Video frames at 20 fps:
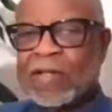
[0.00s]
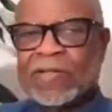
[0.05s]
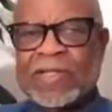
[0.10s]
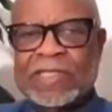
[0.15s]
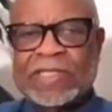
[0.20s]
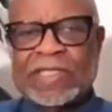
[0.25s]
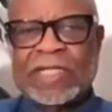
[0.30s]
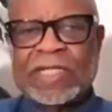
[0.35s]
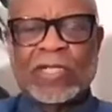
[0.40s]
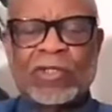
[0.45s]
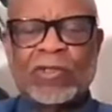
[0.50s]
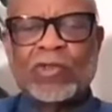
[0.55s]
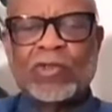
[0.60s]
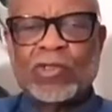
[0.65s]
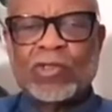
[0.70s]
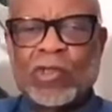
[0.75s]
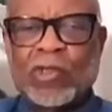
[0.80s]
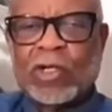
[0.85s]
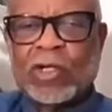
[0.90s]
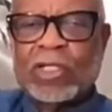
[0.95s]
they're telling you
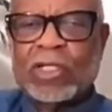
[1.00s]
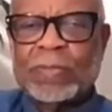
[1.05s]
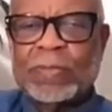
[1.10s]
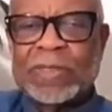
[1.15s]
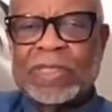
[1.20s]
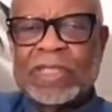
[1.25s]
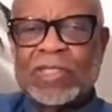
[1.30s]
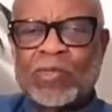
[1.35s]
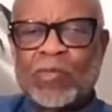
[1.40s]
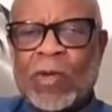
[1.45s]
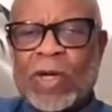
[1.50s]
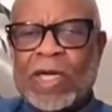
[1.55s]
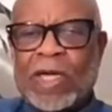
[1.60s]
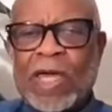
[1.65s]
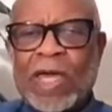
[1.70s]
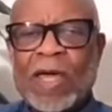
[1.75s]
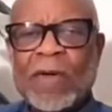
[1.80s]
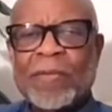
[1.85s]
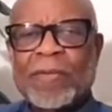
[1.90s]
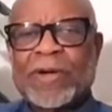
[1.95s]
to turn a little bit this way
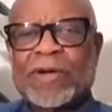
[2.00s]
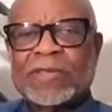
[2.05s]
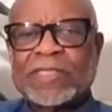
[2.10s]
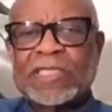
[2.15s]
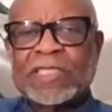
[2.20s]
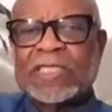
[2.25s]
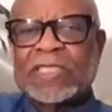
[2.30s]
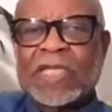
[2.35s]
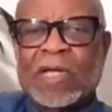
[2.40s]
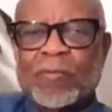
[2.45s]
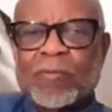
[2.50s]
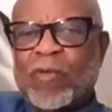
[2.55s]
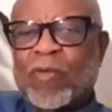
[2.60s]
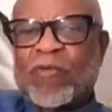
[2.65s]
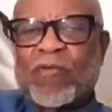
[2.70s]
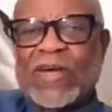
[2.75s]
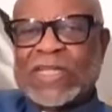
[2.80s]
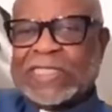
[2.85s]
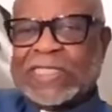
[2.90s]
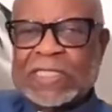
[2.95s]
because it is
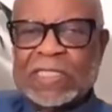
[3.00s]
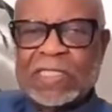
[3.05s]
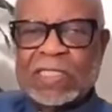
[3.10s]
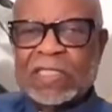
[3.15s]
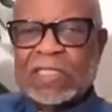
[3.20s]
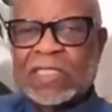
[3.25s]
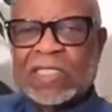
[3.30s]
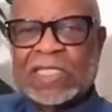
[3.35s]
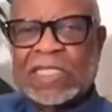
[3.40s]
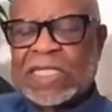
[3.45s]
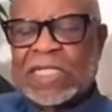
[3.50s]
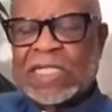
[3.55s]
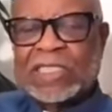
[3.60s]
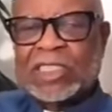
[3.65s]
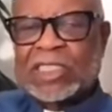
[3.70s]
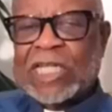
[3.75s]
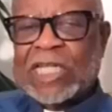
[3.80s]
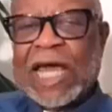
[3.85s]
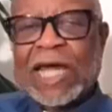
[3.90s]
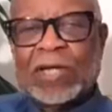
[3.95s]
unprofessional to see any
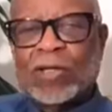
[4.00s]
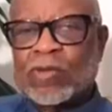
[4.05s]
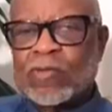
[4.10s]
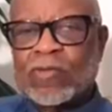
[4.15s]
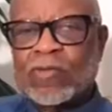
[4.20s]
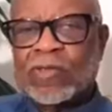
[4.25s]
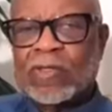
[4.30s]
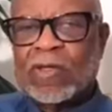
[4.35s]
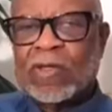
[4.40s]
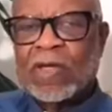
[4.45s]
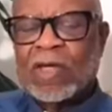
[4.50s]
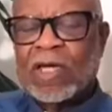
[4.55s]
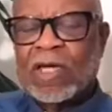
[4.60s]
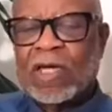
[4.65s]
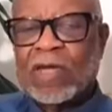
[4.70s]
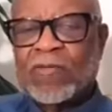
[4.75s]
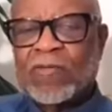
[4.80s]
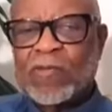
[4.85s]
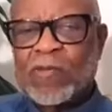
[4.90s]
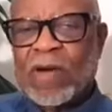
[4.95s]
shadows.
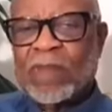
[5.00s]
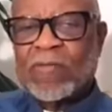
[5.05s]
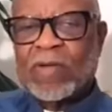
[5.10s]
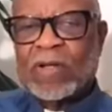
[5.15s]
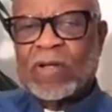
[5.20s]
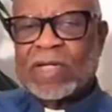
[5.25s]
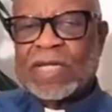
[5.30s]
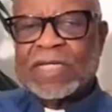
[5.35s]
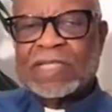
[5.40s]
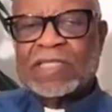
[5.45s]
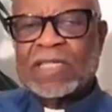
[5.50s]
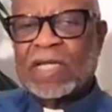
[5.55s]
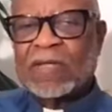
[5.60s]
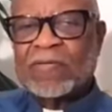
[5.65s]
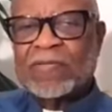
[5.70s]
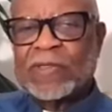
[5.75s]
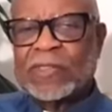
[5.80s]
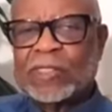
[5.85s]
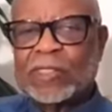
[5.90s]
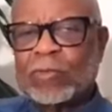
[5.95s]
If you ever look at
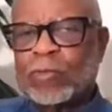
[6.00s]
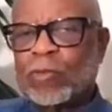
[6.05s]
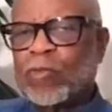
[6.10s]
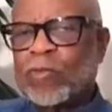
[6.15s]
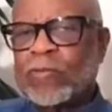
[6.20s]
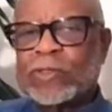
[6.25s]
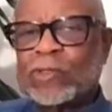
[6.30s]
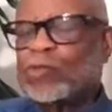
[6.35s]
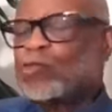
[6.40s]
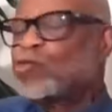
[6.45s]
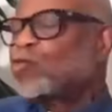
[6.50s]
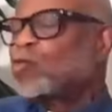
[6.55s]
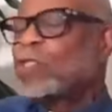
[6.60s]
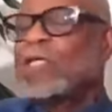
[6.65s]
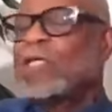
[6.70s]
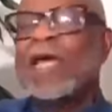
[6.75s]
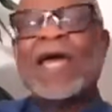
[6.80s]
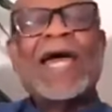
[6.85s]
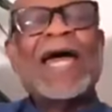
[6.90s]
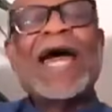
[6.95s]
television and movies, you
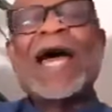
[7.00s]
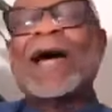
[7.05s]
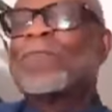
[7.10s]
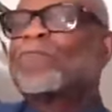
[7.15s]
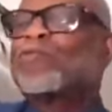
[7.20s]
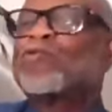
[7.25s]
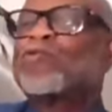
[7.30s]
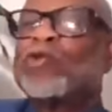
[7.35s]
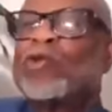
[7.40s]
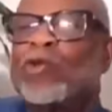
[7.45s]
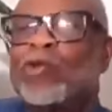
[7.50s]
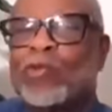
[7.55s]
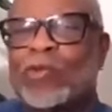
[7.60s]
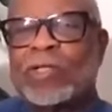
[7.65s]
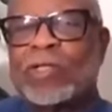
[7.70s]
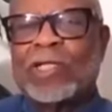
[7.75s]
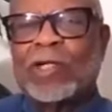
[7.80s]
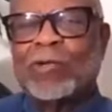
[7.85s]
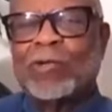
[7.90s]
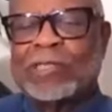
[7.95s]
see
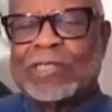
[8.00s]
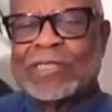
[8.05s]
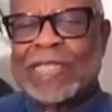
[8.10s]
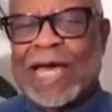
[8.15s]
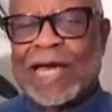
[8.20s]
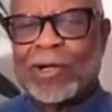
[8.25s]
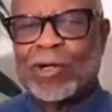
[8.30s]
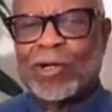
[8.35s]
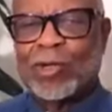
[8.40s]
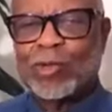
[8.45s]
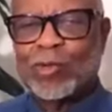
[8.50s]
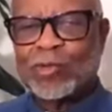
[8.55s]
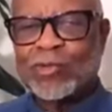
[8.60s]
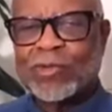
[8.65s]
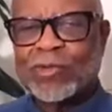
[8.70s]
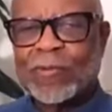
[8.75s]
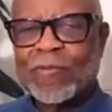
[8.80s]
absolutely no shadows.